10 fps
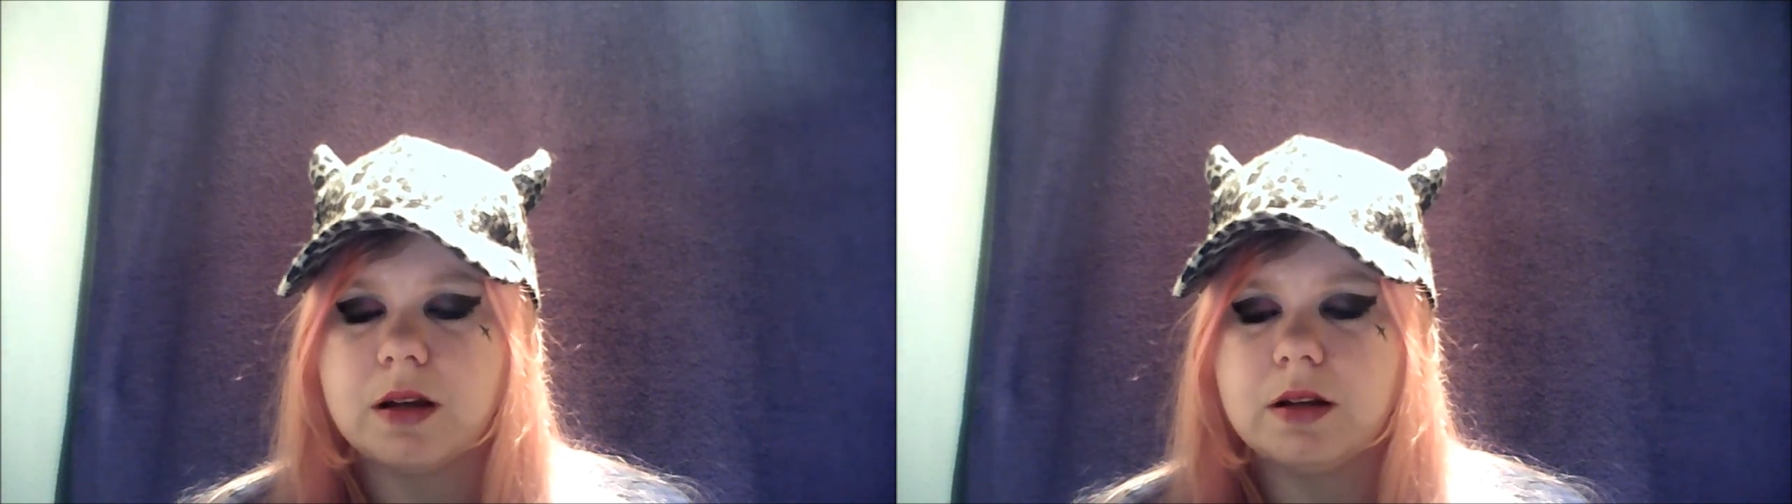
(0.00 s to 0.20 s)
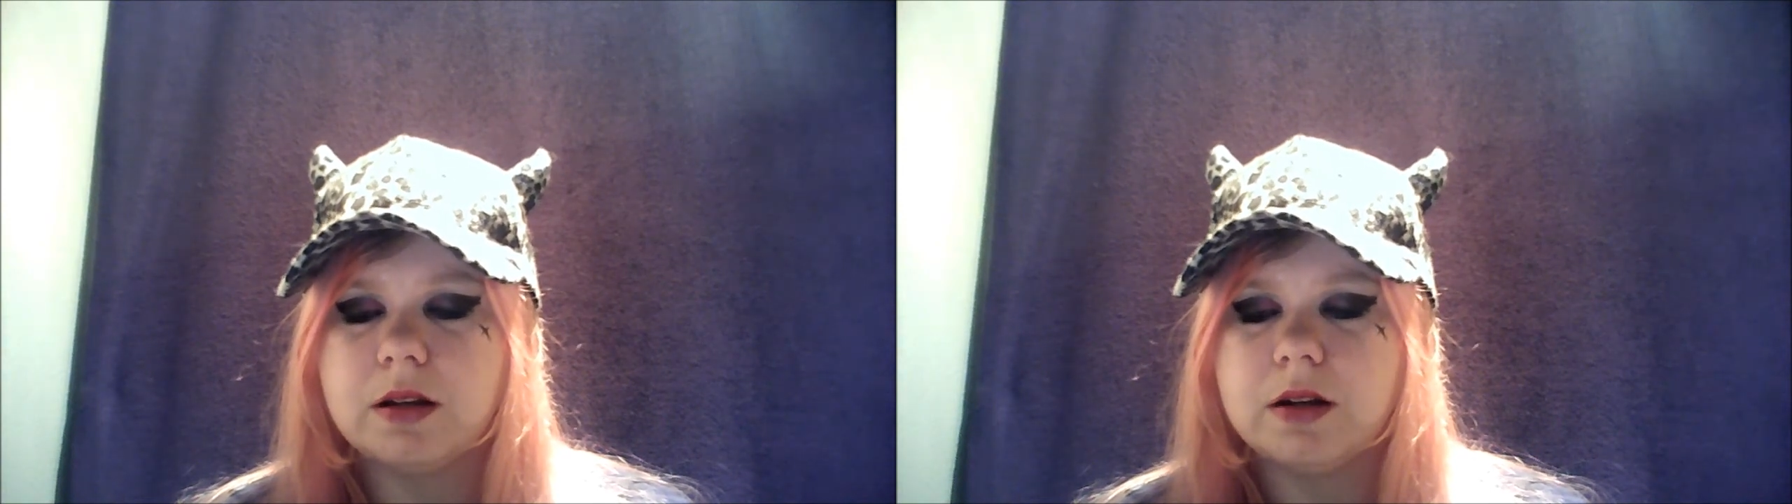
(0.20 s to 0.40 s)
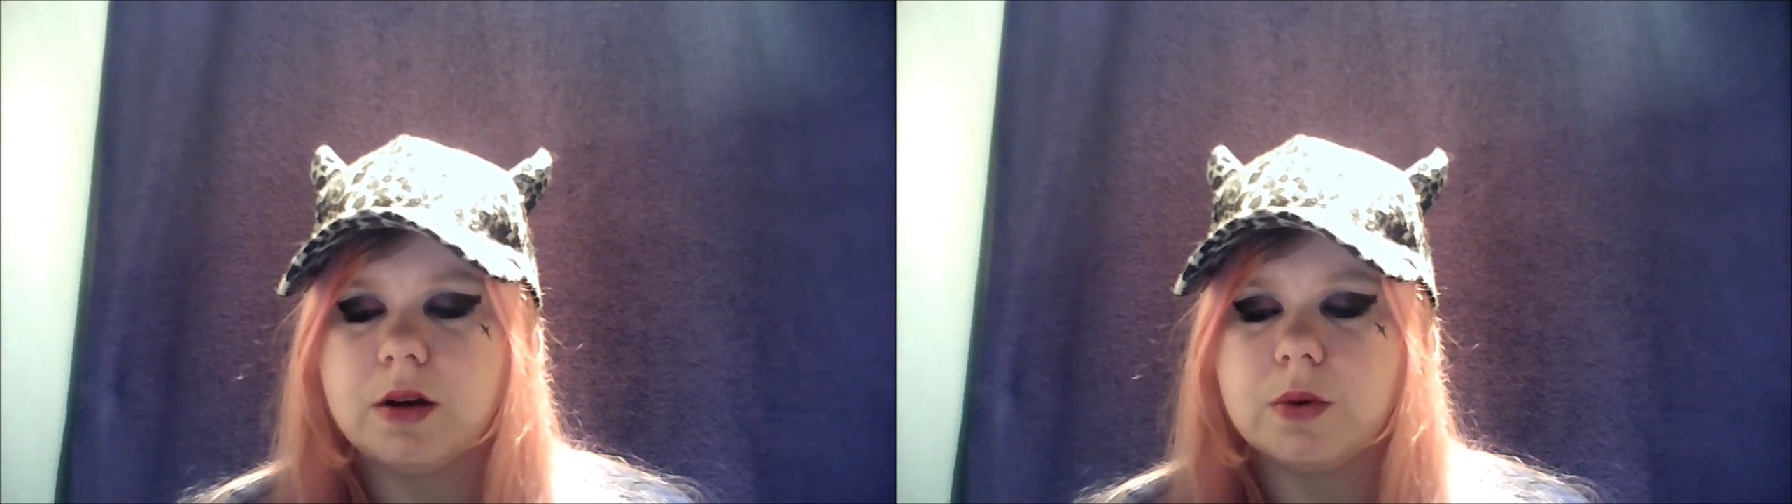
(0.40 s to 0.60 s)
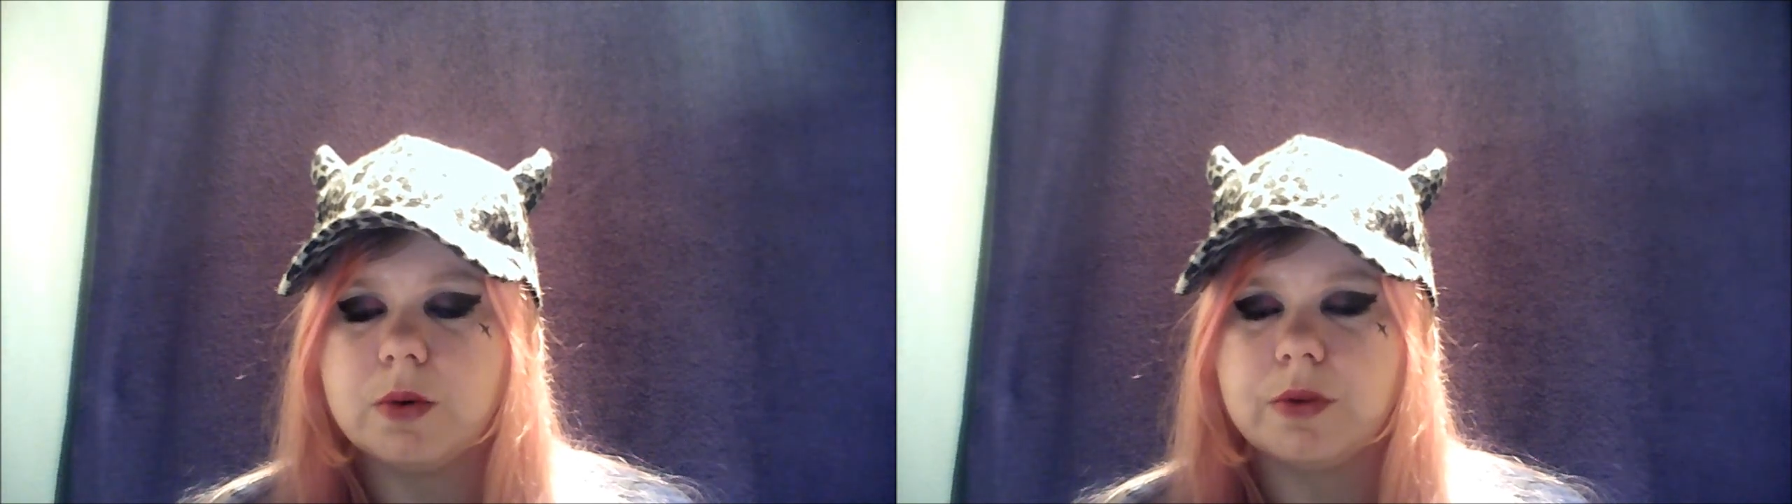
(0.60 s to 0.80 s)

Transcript: know the